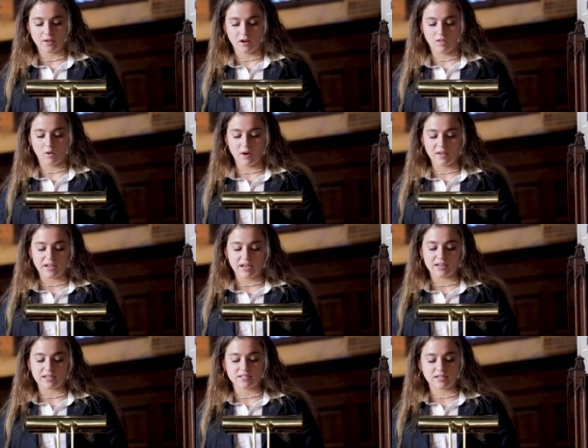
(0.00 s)
on the way they
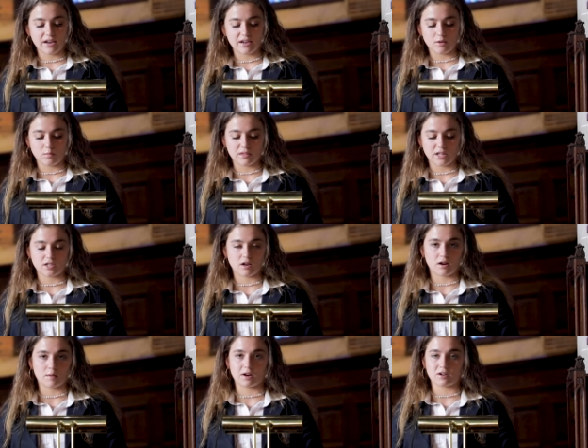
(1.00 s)
get excited when they
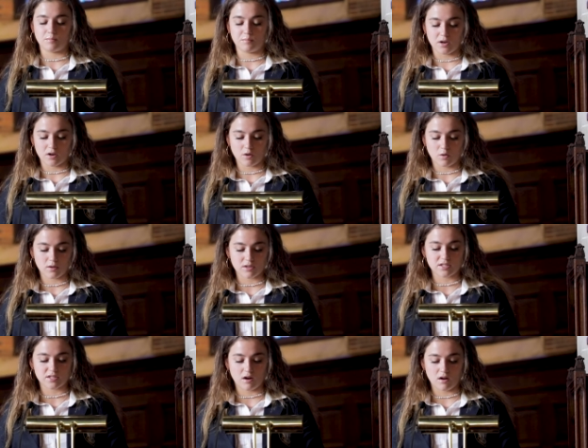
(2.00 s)
talk about a book or a
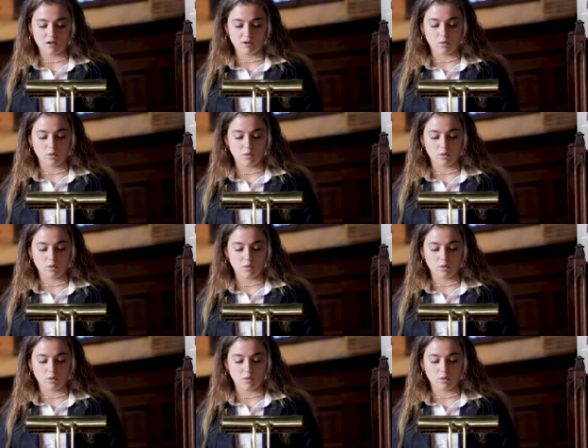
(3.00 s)
song